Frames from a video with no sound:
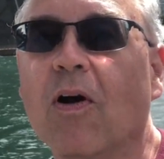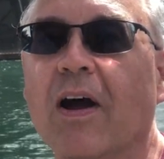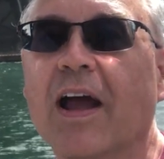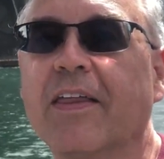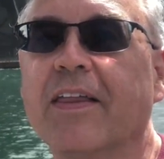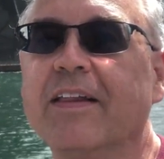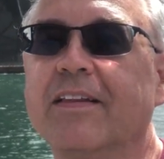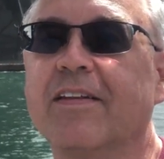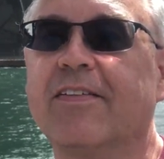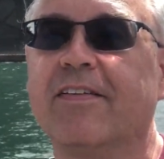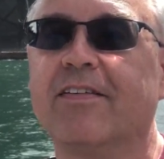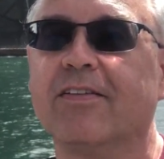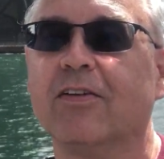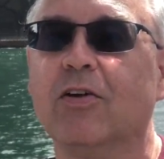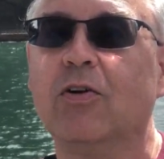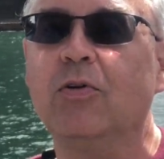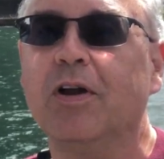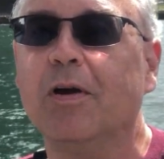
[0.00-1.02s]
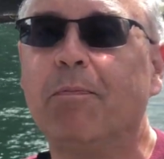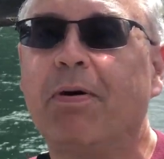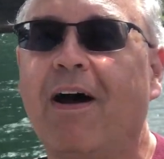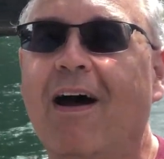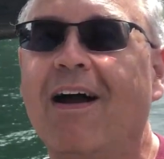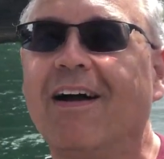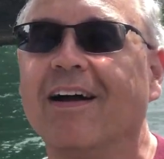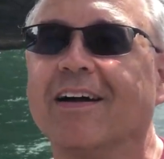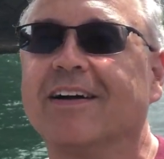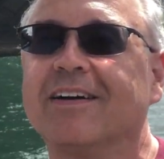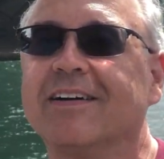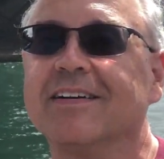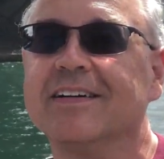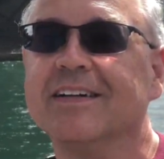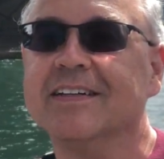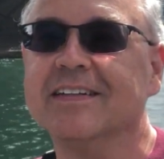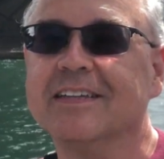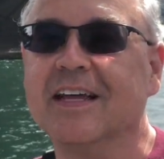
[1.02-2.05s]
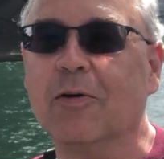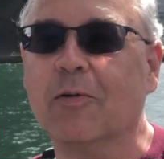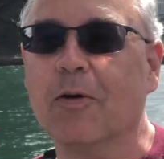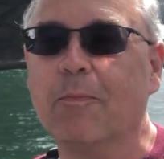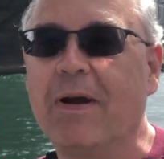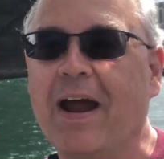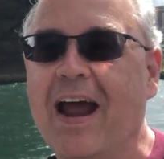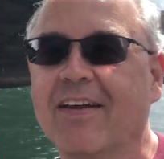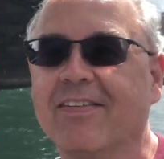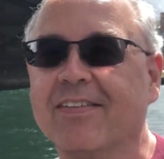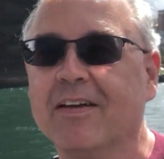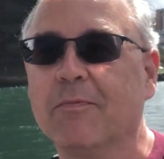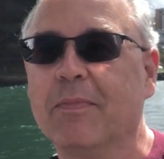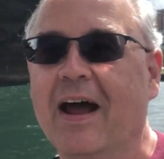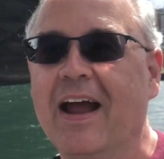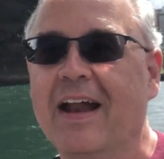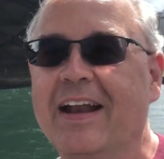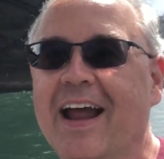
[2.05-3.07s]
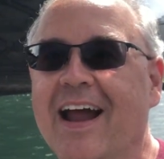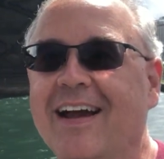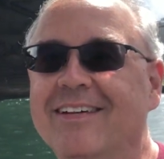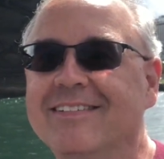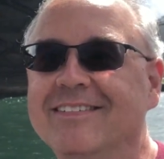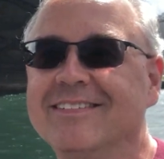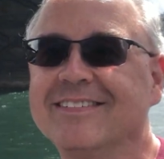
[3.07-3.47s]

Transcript: I think this is Luna Park that we're passing by now.